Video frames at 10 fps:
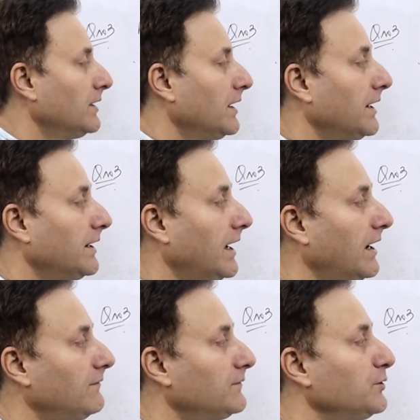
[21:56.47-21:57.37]
And
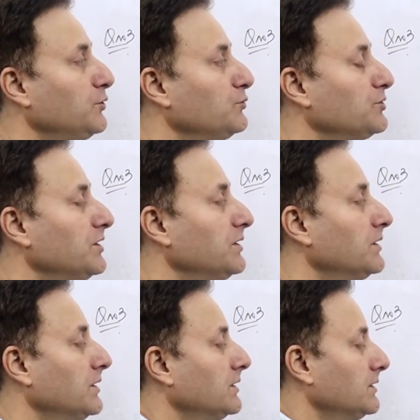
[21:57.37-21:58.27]
after
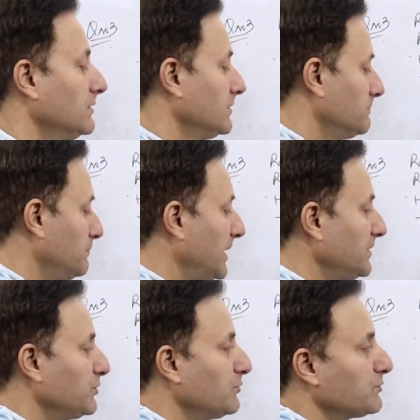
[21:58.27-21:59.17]
using the
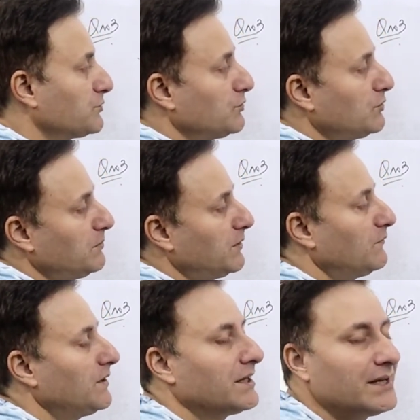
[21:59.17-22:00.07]
Pythagoras theorem,
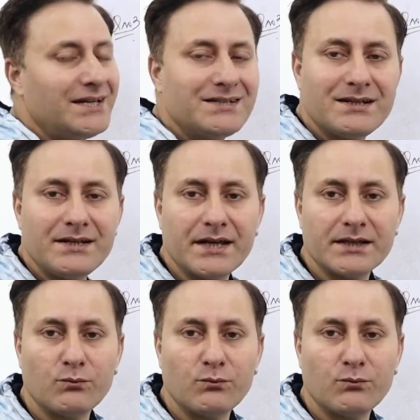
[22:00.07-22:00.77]
we can easily get the